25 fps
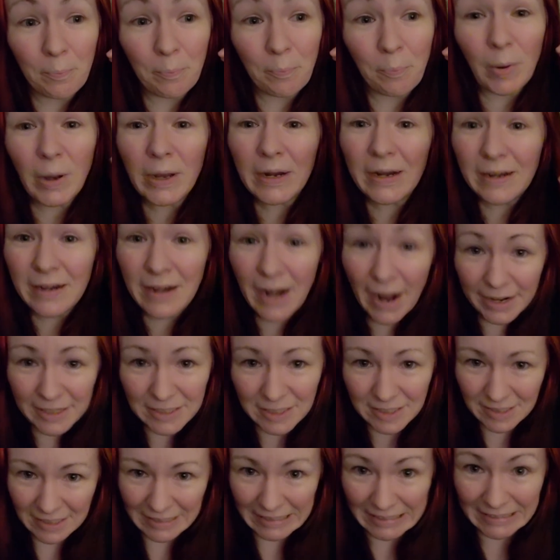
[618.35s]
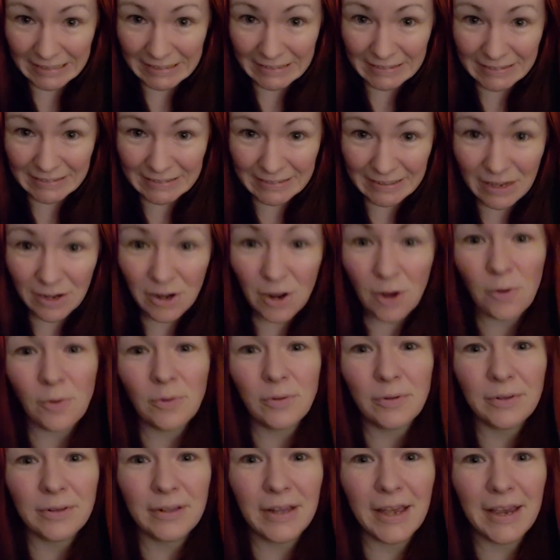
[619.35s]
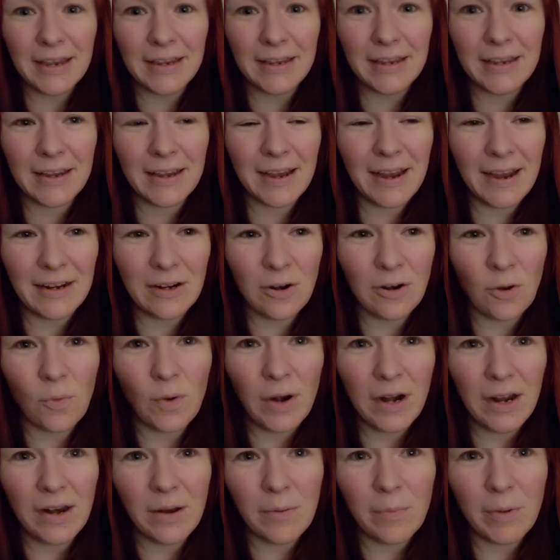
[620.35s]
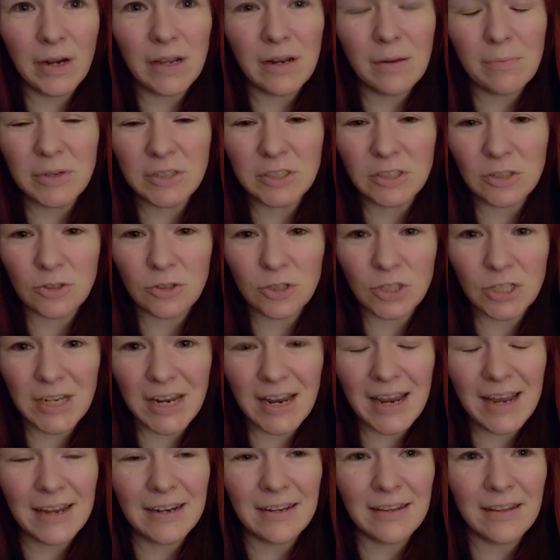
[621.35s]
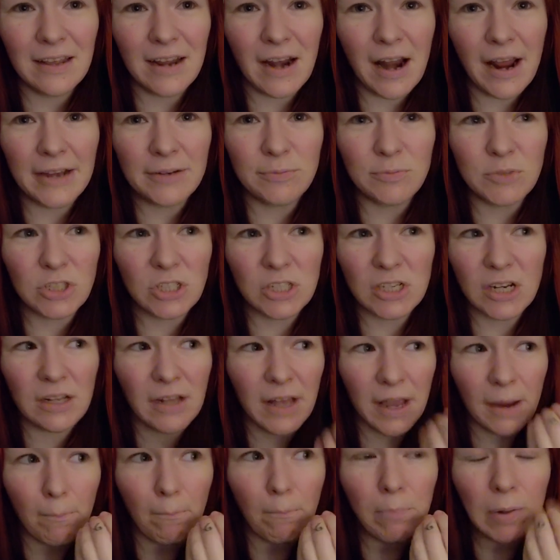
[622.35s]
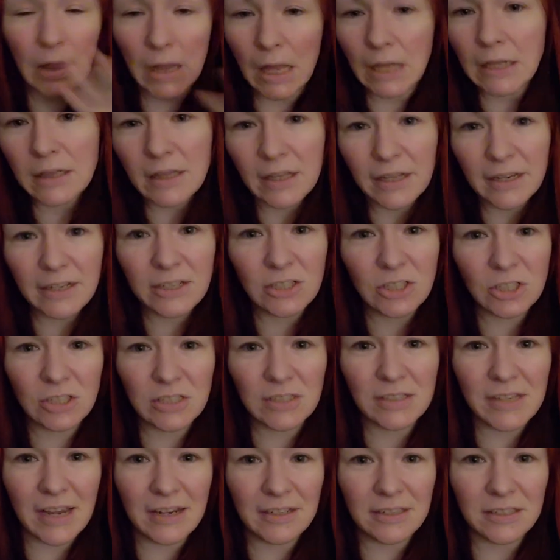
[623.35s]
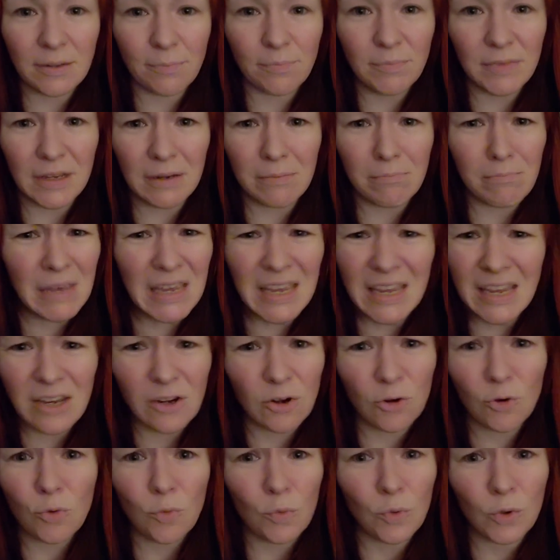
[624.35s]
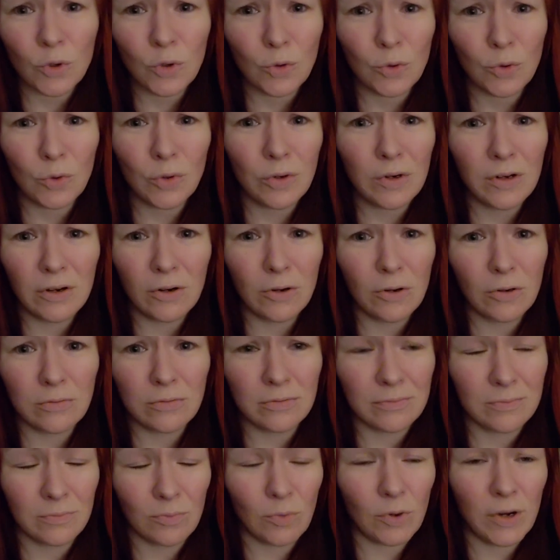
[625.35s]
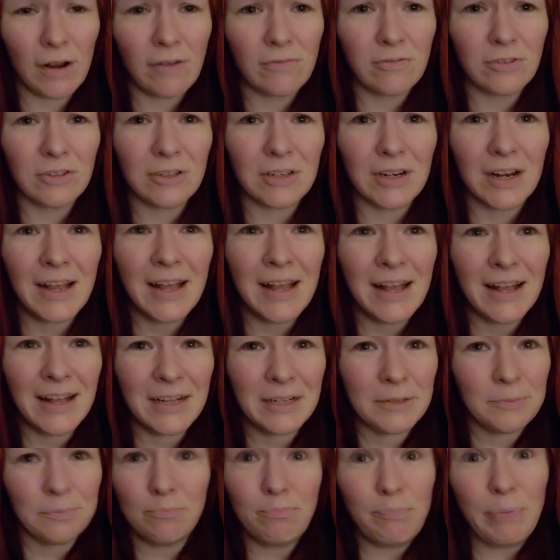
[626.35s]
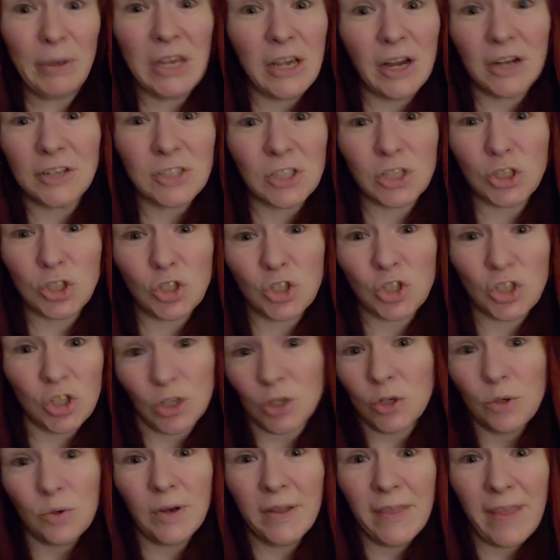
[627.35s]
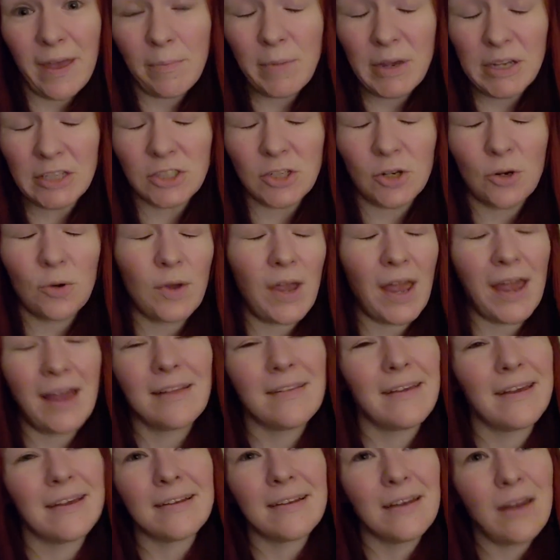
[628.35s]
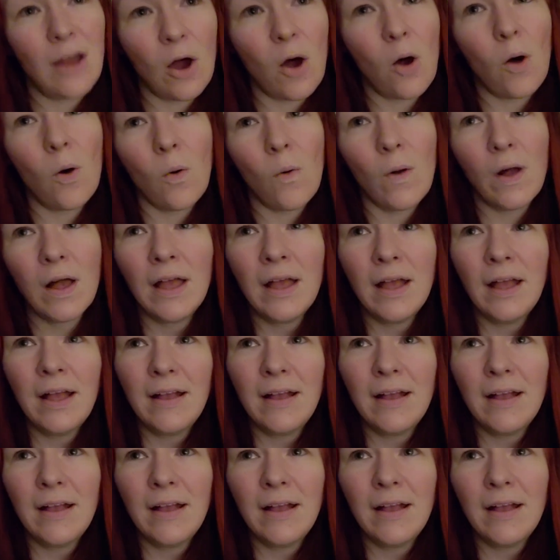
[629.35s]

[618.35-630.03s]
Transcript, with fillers: but nicely, you know, like I don't want anybody to misunderstand that I'm just going to like bluntly just say something mean or rude or whatever because it's true and that makes it okay. Like no,